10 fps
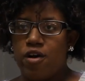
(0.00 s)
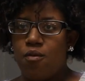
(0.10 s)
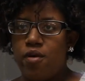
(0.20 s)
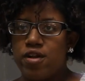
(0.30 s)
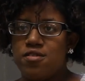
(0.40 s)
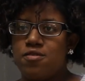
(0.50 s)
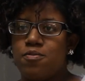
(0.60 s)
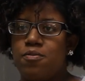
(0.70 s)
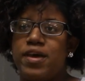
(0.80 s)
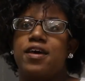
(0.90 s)
I wanted
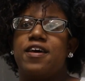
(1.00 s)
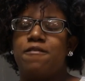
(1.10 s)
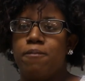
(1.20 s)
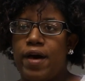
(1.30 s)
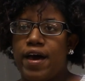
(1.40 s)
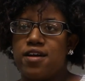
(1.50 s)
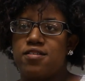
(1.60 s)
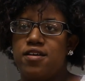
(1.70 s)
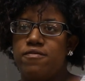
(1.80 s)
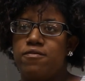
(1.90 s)
to make an
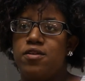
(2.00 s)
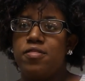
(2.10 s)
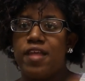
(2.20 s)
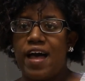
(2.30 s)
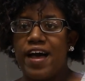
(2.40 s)
impact and